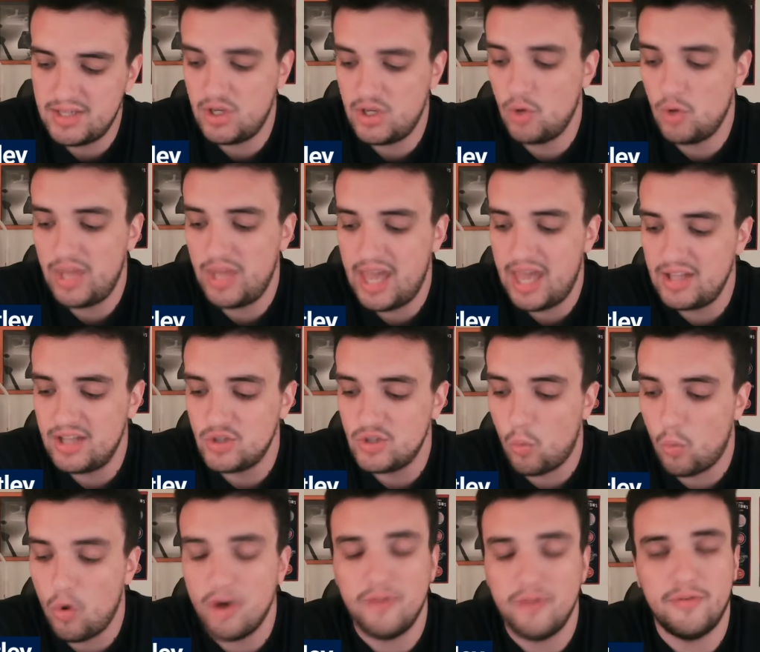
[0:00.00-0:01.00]
He only ends
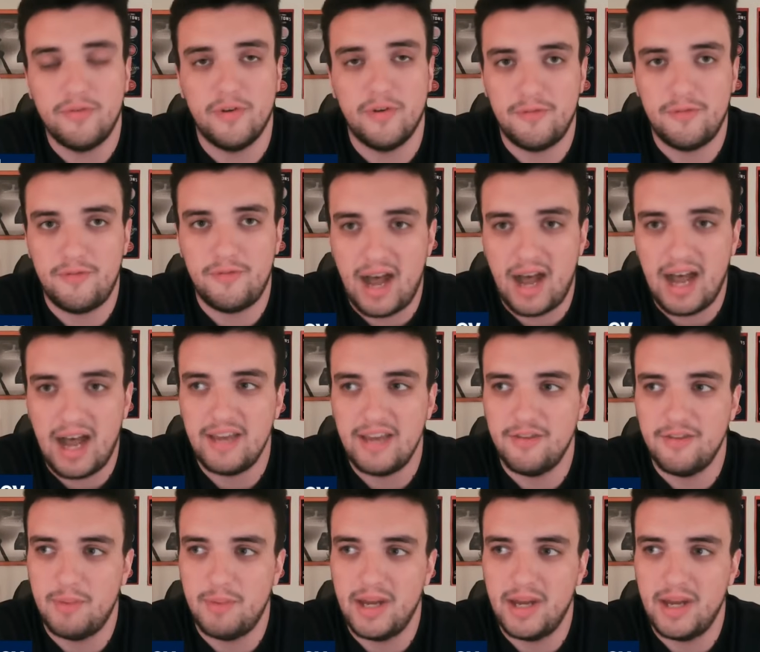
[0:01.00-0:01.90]
1-for-5,